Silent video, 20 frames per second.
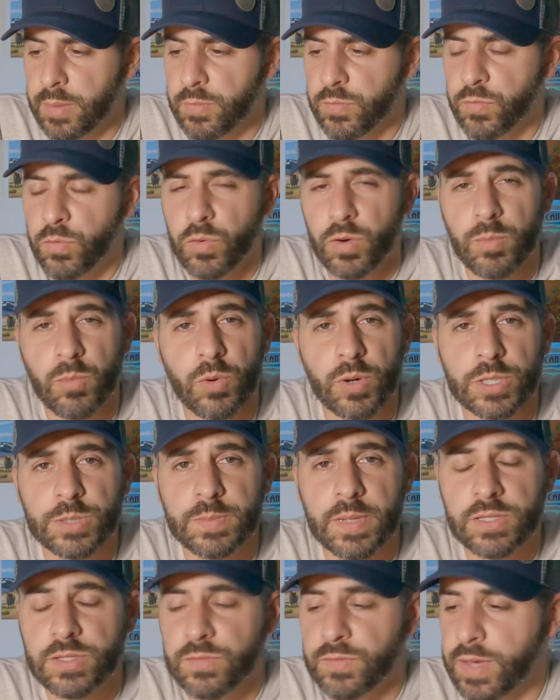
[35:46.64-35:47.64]
for a more
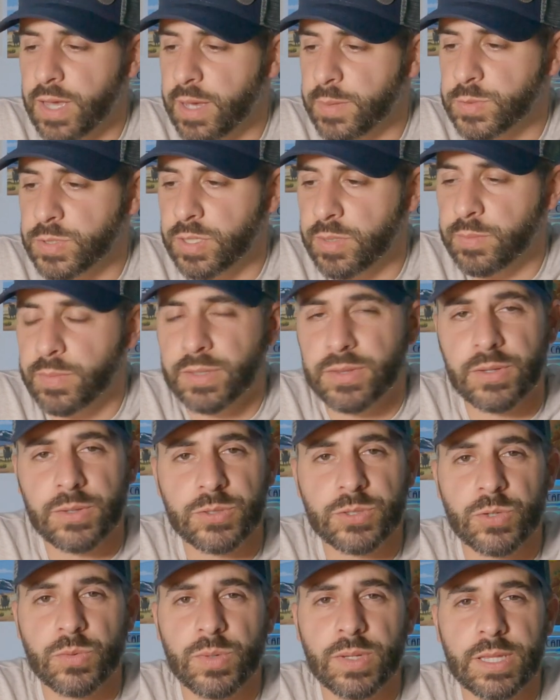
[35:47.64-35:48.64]
expensive option, but
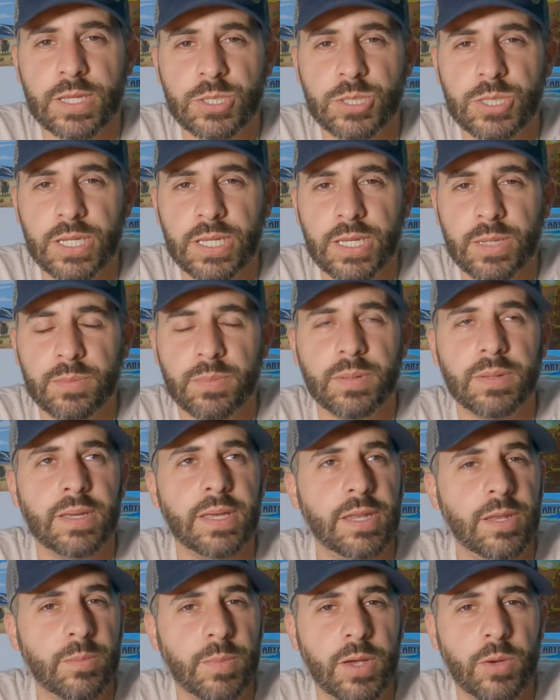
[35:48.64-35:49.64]
those are really cheap,
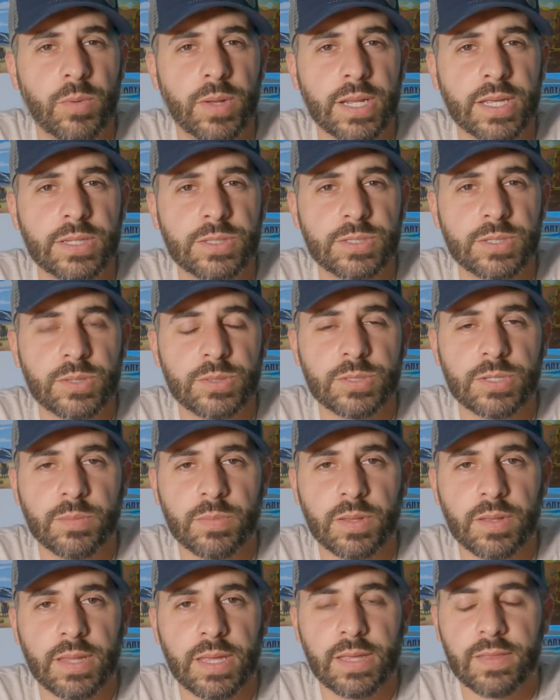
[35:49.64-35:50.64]
and you might want to consider
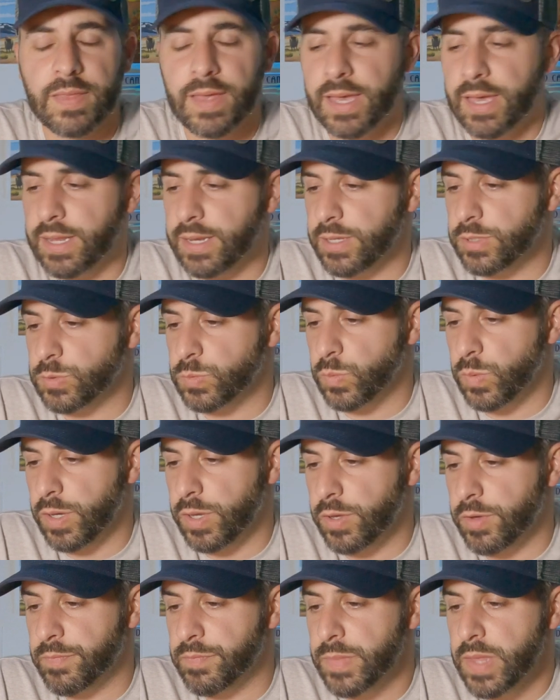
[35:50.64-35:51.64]
something like that as
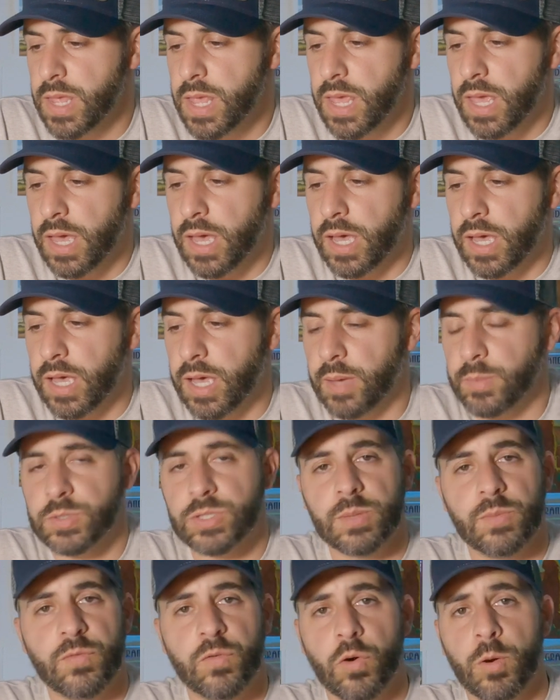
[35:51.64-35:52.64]
well.
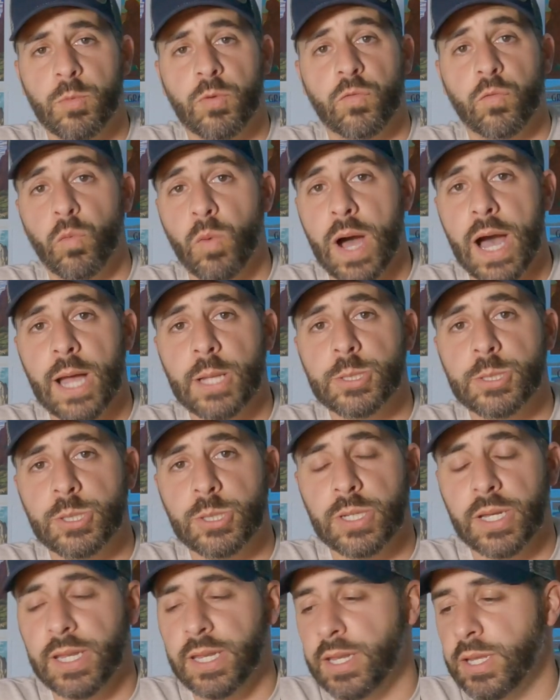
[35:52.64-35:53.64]
Some form of watch
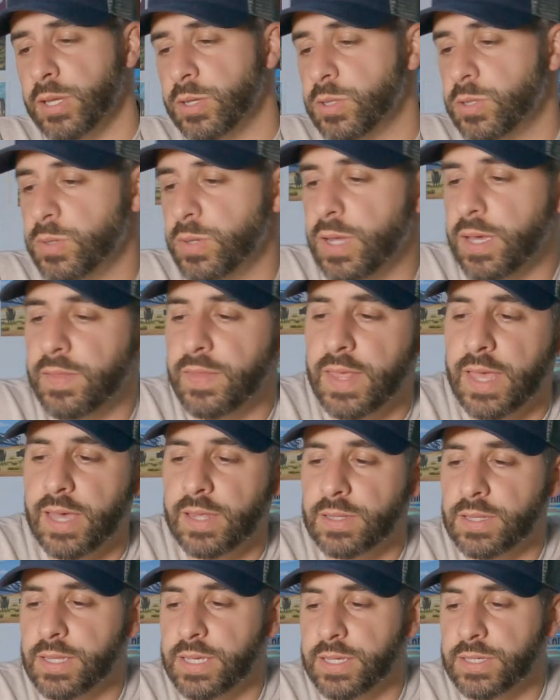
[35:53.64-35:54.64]
I didn't include on
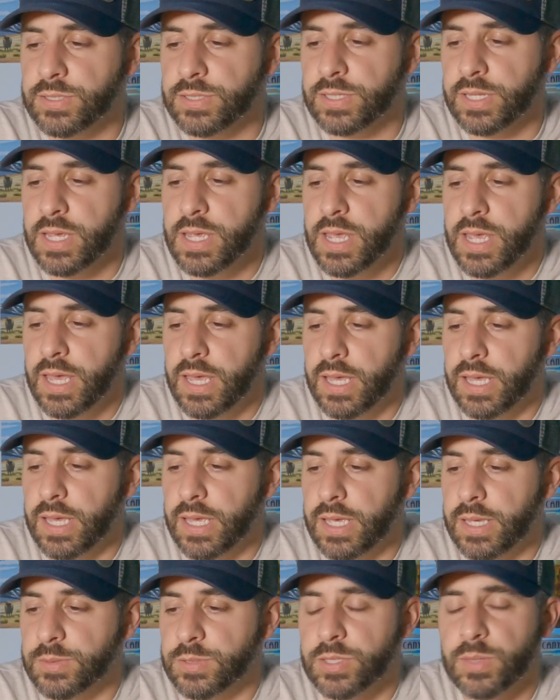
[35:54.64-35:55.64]
that list.
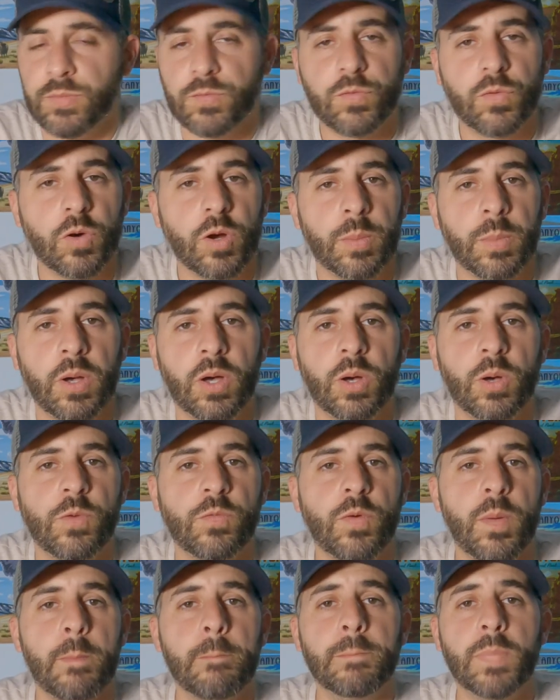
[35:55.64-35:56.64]
Some form
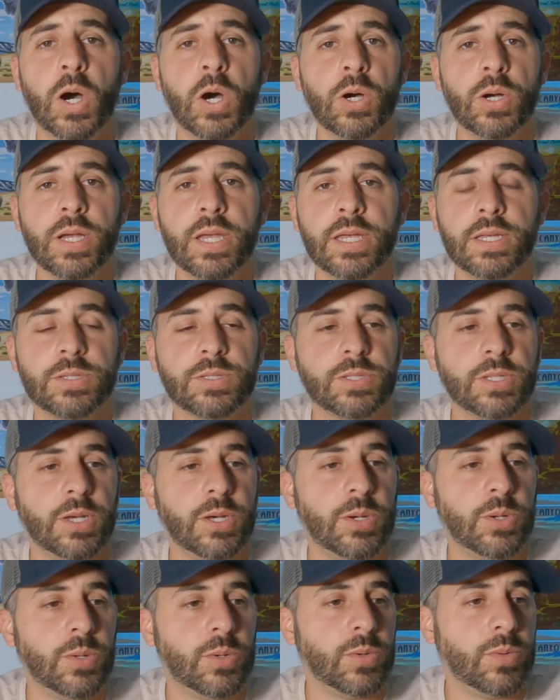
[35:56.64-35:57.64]
of mug,
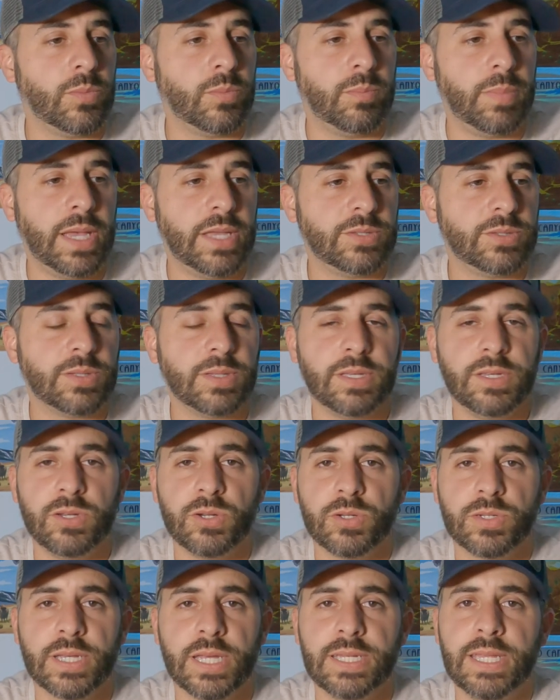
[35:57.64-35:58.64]
so basically
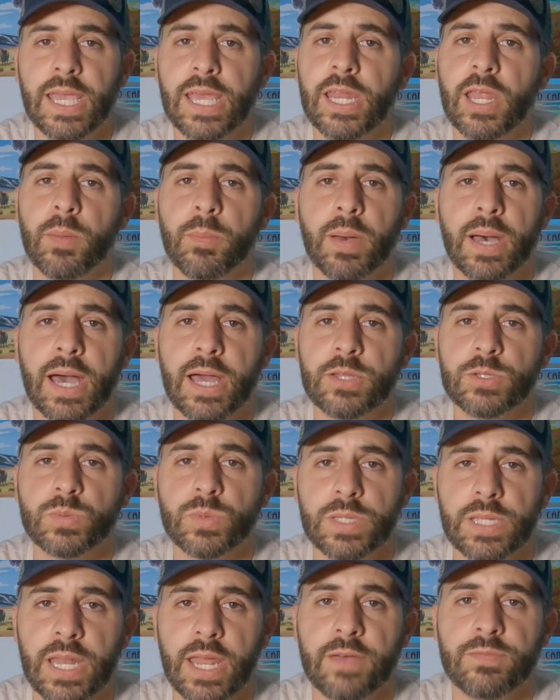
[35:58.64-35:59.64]
your titanium pot is
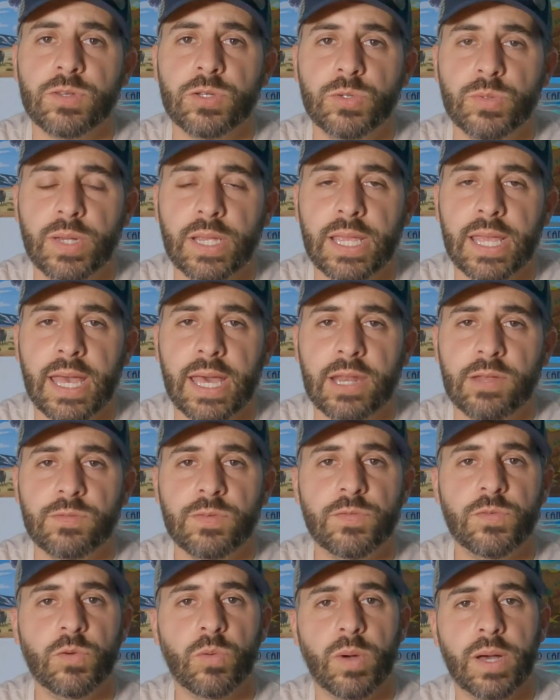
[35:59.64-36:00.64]
what you'd have to drink out of.
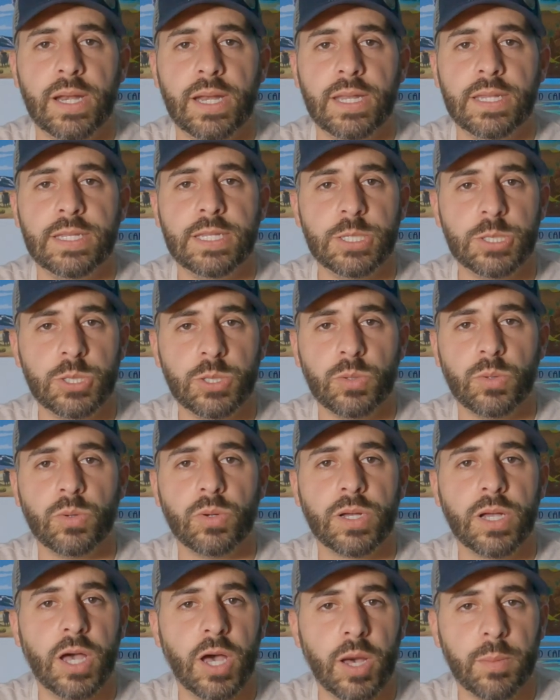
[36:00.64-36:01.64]
If you want an additional
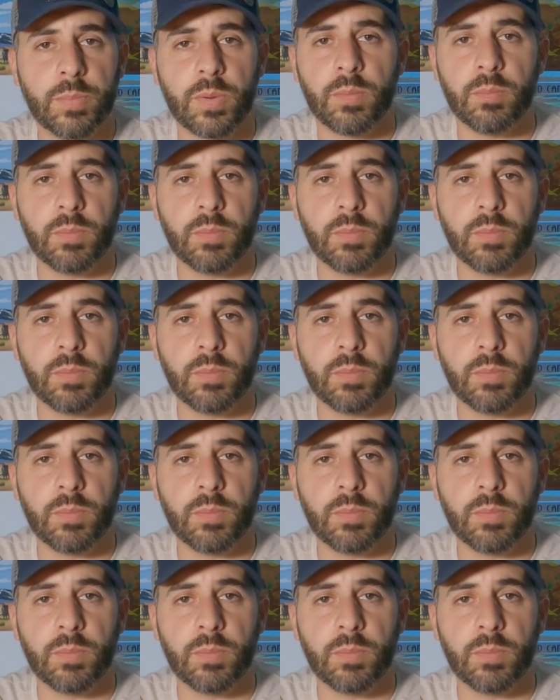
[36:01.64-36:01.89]
cup or